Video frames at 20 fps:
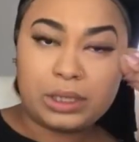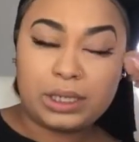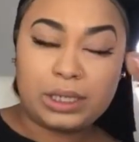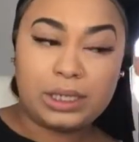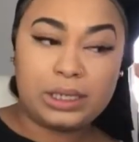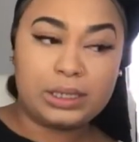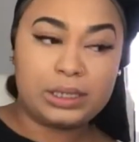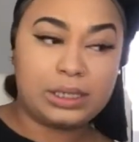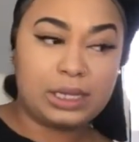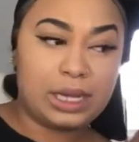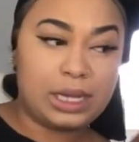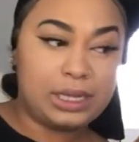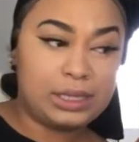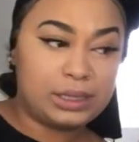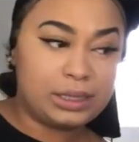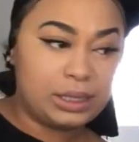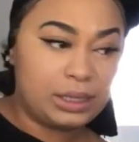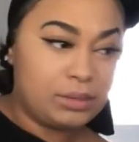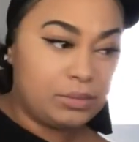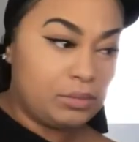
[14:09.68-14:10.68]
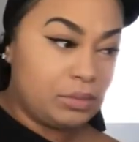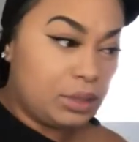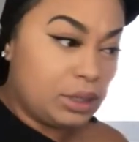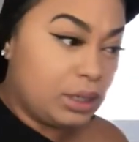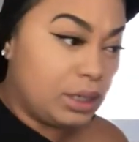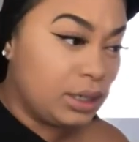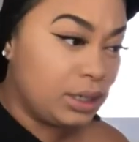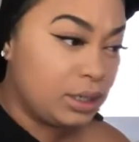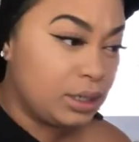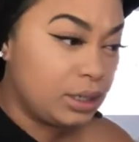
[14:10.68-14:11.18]
it is nice and
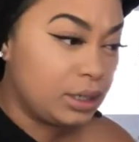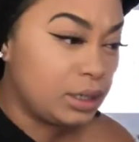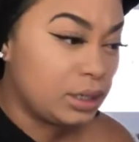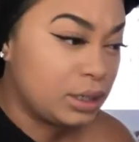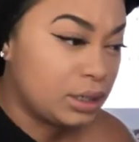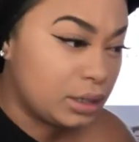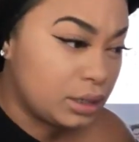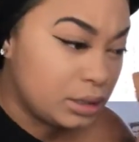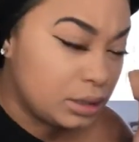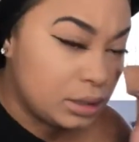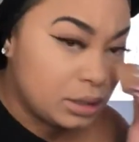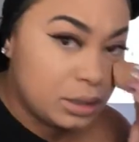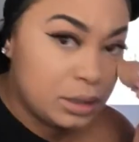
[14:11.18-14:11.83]
blended.